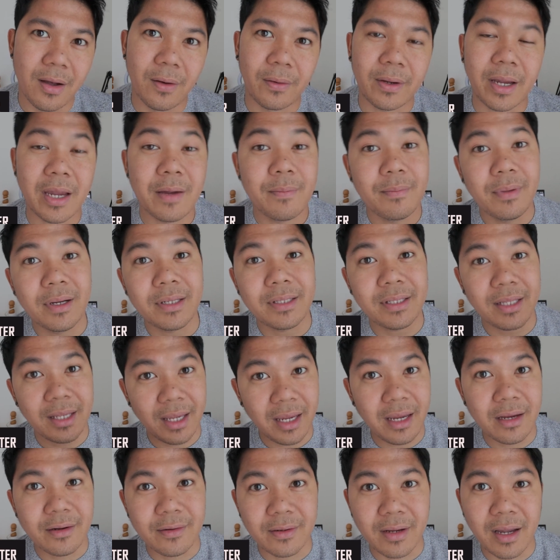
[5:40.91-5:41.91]
Okay, but
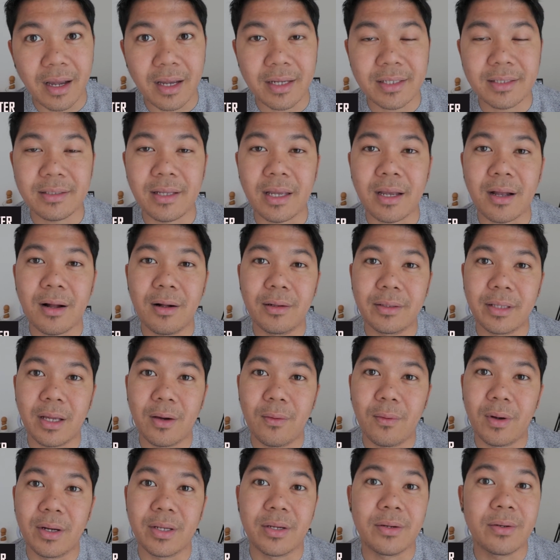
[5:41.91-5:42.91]
here, guys, they call
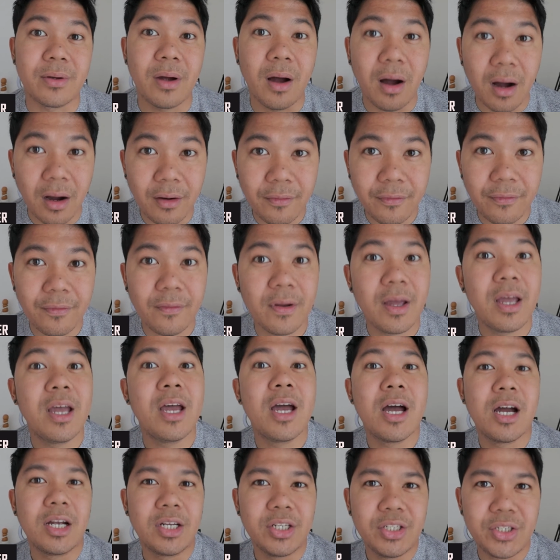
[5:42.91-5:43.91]
that one your
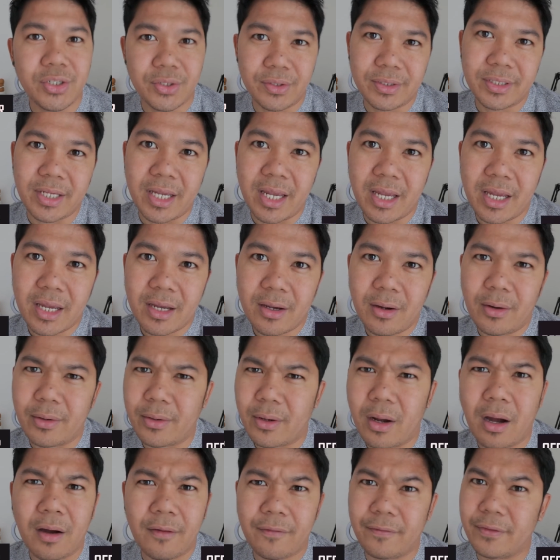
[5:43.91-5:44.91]
off-duty
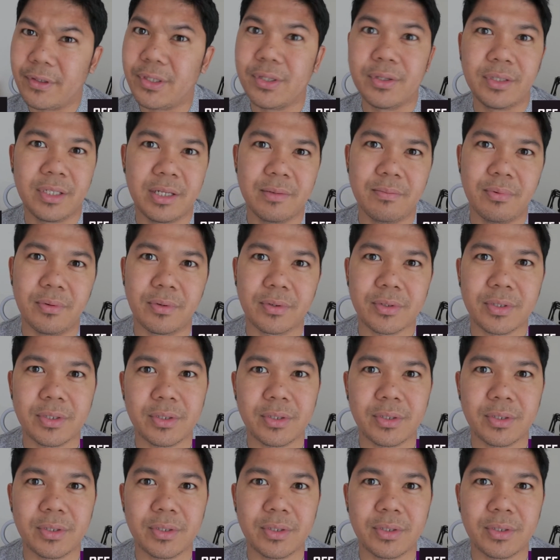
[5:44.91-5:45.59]
or off-duty book.